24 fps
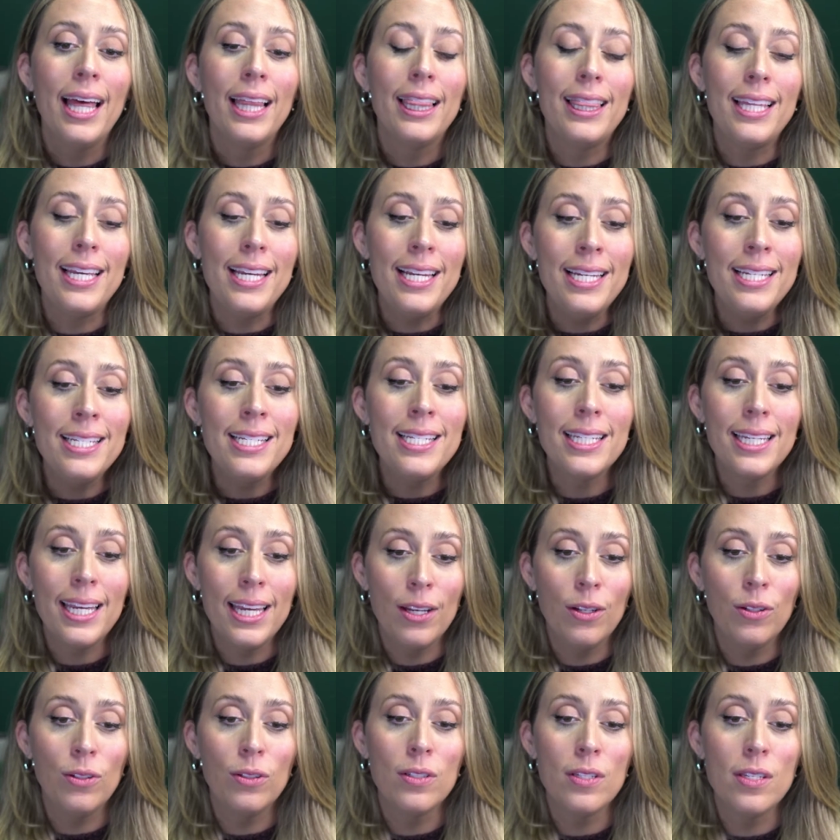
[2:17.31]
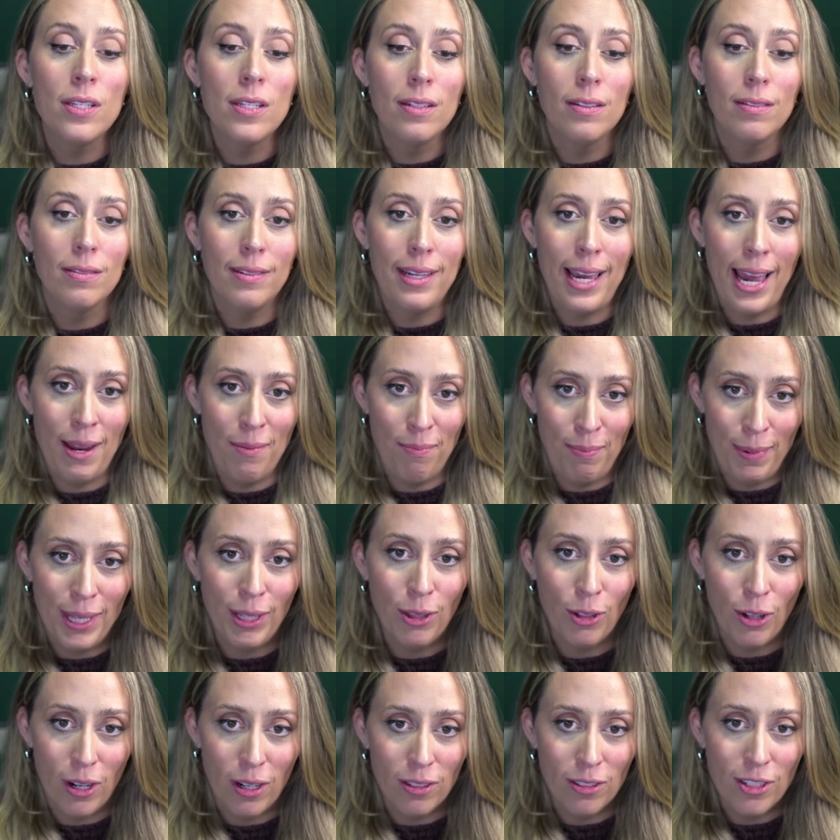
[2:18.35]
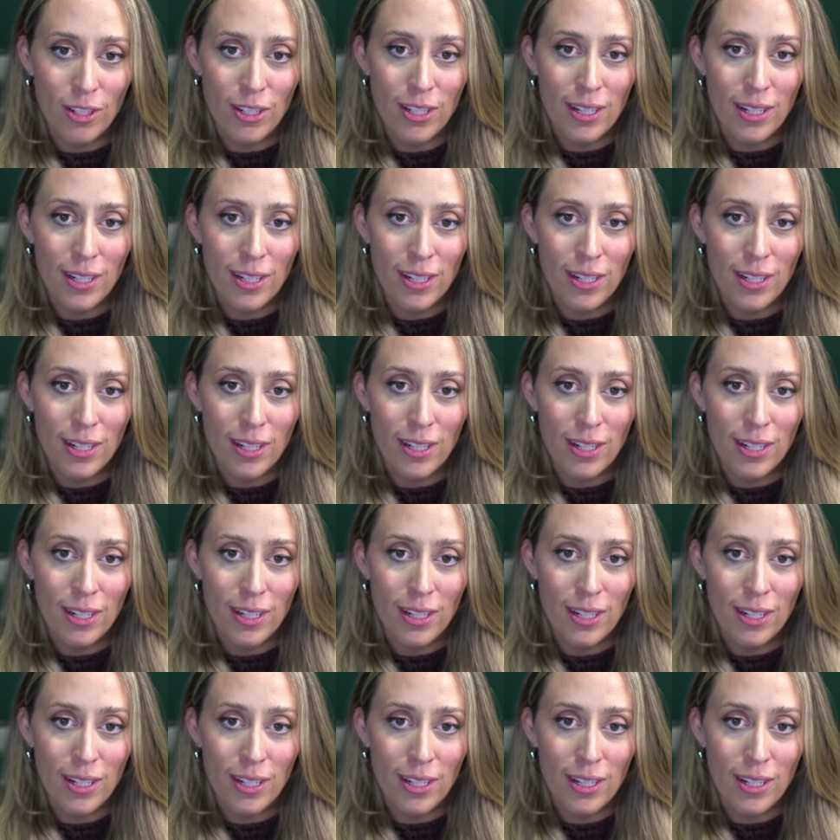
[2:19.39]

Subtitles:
these skills can be learned.